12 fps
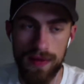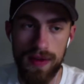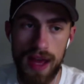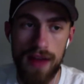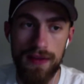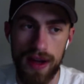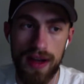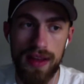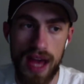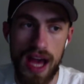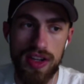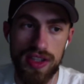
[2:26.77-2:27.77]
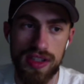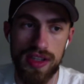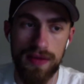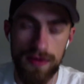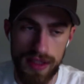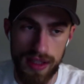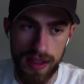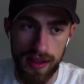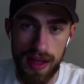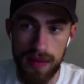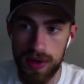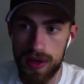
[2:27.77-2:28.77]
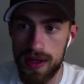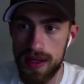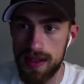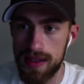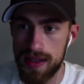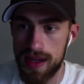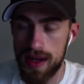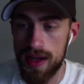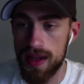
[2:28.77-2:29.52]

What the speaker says: VA finding the addresses, and physical labor is